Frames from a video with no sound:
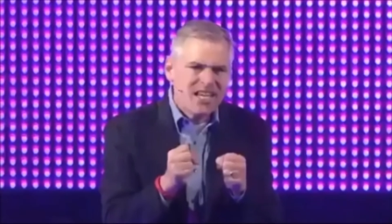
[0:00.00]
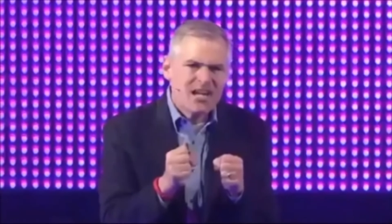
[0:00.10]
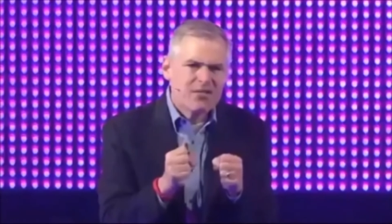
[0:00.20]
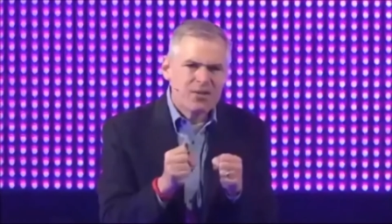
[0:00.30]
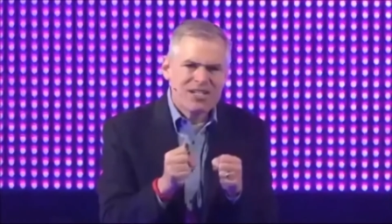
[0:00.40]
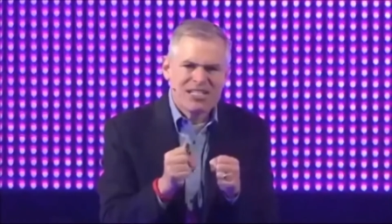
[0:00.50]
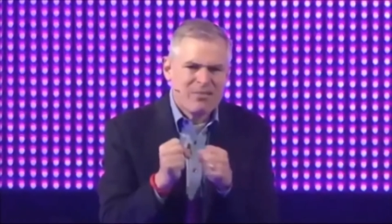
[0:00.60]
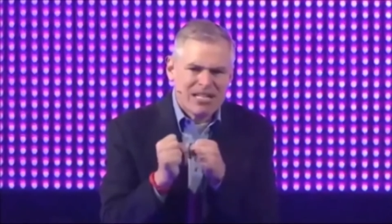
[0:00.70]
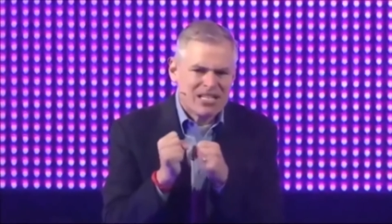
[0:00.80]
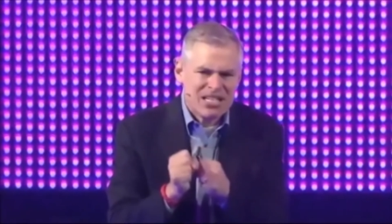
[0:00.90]
the kind of trust
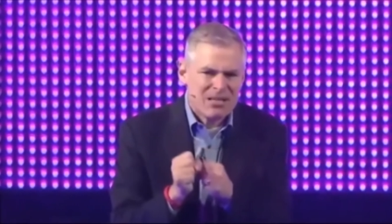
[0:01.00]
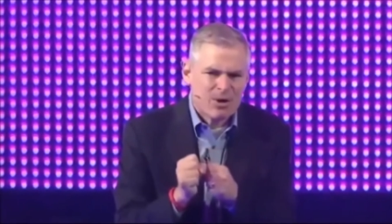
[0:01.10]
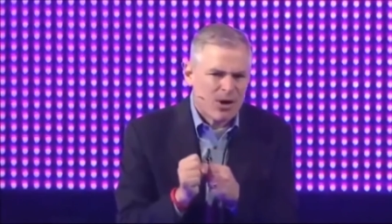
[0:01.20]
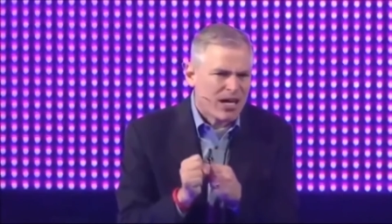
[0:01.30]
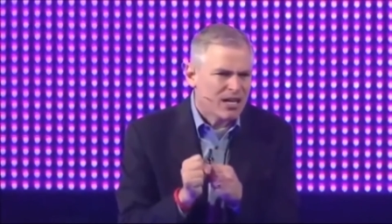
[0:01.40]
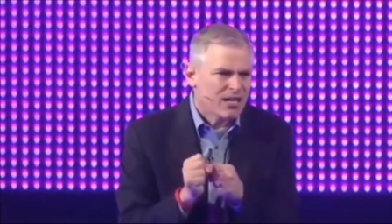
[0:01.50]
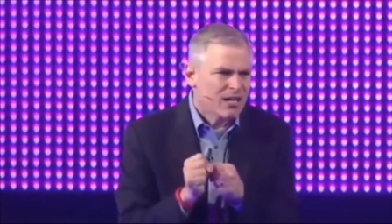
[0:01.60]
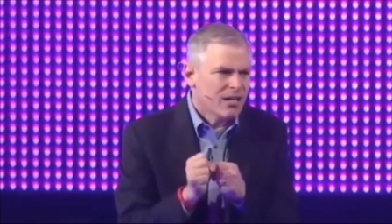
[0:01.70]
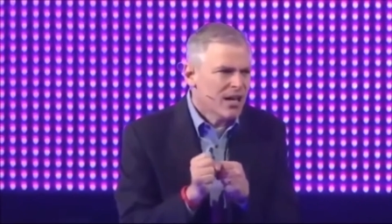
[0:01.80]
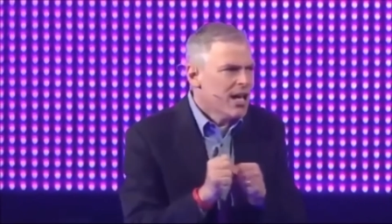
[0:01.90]
that makes a team great.
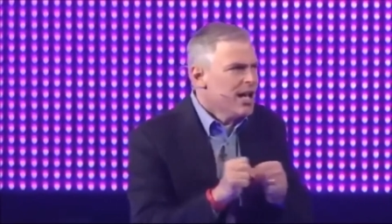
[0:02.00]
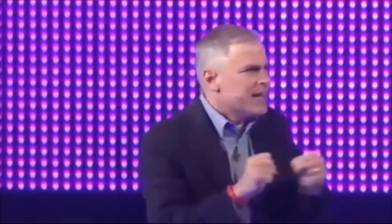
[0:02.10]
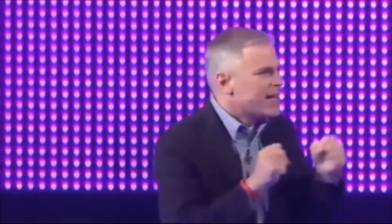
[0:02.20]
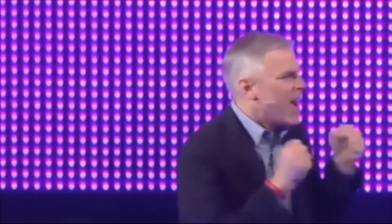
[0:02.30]
The